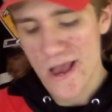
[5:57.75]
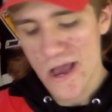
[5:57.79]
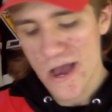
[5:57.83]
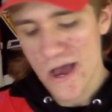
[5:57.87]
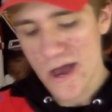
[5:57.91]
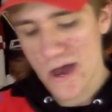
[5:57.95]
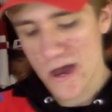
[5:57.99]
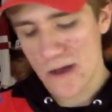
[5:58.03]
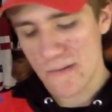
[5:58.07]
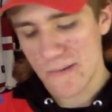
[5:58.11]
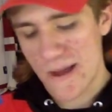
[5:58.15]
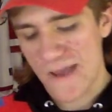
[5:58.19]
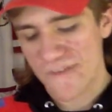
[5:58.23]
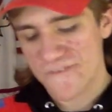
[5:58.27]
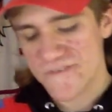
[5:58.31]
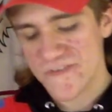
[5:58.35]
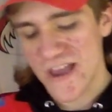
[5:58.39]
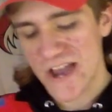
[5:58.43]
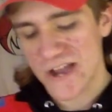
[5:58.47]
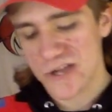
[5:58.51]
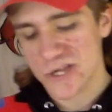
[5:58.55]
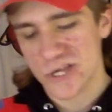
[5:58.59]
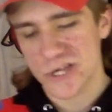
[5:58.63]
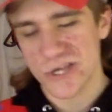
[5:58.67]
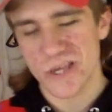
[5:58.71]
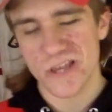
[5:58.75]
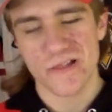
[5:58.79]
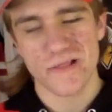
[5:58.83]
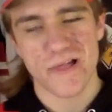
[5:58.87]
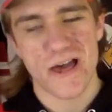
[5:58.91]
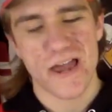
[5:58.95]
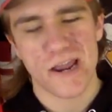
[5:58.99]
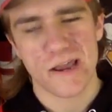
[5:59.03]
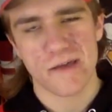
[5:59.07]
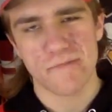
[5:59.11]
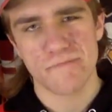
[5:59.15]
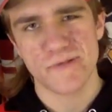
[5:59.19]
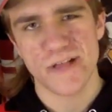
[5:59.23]
I've actually seen a
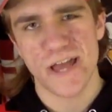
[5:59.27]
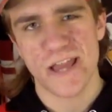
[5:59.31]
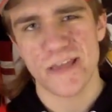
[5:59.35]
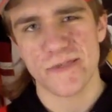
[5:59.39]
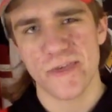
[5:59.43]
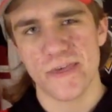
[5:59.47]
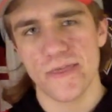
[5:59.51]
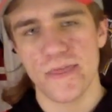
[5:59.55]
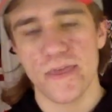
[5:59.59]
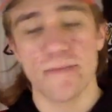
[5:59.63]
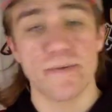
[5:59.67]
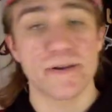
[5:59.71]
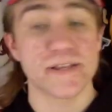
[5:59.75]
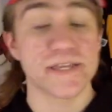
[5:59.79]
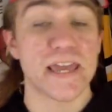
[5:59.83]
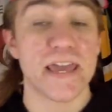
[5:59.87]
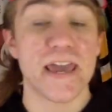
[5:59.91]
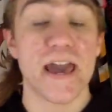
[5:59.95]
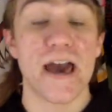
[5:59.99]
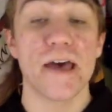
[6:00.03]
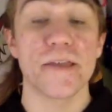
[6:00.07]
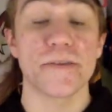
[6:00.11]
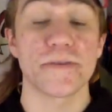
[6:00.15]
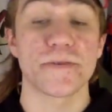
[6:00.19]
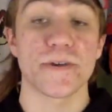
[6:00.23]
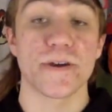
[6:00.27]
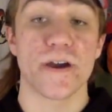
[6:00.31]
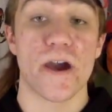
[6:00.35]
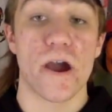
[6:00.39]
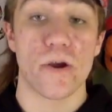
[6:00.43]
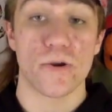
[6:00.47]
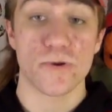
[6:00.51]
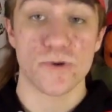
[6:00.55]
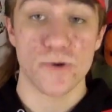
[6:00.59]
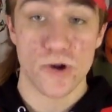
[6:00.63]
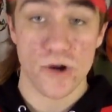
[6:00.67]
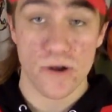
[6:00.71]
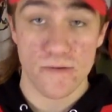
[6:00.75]
lot of complaints lately about the
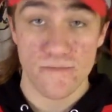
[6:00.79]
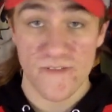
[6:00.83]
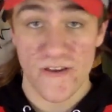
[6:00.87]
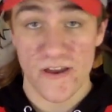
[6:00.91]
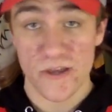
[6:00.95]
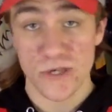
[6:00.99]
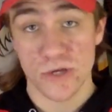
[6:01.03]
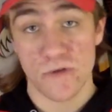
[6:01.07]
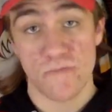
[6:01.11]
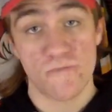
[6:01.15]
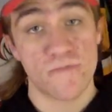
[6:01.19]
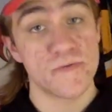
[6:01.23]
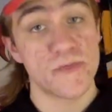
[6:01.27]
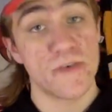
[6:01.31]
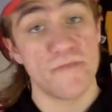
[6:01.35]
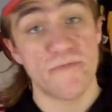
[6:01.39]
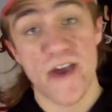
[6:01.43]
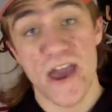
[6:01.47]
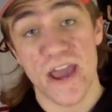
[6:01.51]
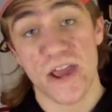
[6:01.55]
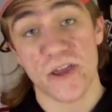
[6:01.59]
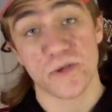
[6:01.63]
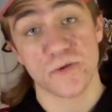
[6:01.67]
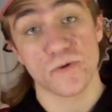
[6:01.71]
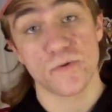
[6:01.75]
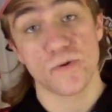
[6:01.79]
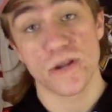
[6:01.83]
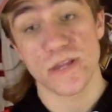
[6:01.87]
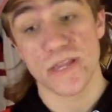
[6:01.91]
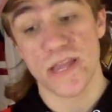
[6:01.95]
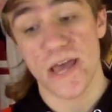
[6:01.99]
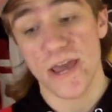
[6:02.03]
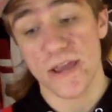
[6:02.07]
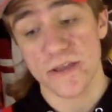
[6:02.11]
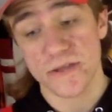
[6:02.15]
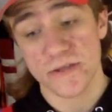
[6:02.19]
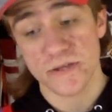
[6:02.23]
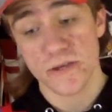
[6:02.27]
LTIR circumvention from the Vegas Golden
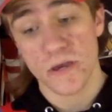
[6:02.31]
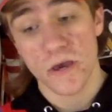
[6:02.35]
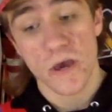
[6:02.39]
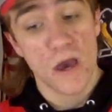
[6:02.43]
Knights.